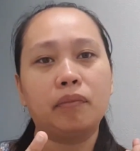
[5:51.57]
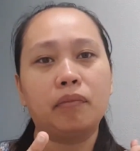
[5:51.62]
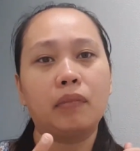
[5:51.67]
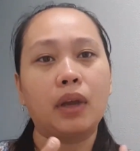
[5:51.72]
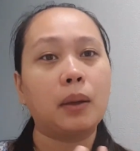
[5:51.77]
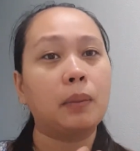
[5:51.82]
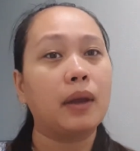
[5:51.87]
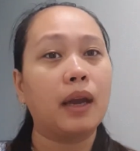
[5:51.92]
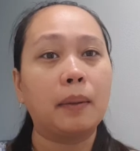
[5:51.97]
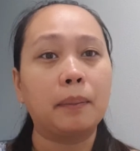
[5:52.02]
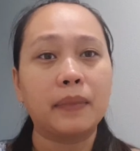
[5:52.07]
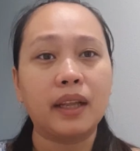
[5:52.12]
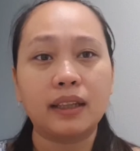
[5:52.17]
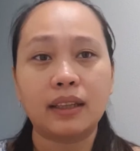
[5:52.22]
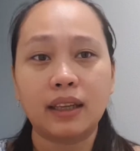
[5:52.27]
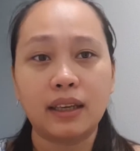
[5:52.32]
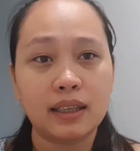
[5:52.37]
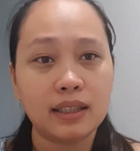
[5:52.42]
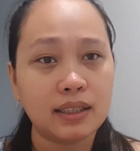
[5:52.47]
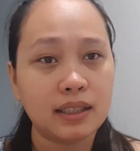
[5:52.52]
Maybe I'm
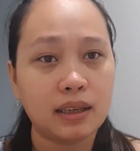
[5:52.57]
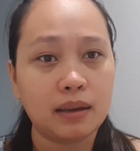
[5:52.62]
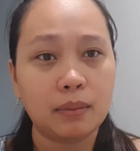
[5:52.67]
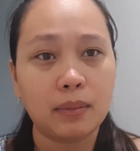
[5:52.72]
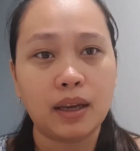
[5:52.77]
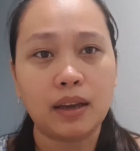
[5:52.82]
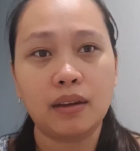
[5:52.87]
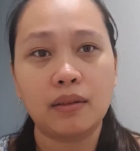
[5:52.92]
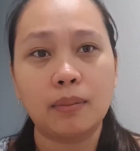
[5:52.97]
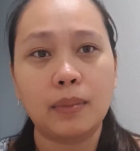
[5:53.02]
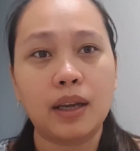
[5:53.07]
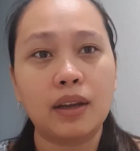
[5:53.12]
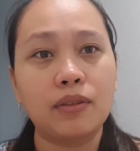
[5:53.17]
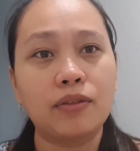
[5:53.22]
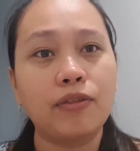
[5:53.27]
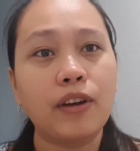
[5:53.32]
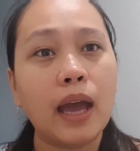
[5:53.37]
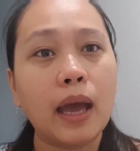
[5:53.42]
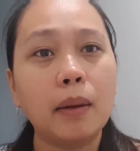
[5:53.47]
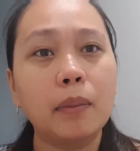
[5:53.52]
not gonna see my
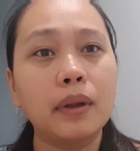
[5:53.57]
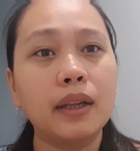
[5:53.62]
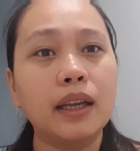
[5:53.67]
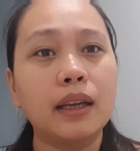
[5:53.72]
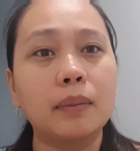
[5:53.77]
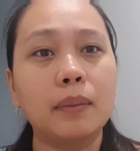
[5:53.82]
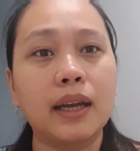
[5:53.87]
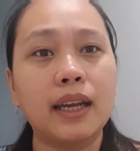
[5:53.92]
family and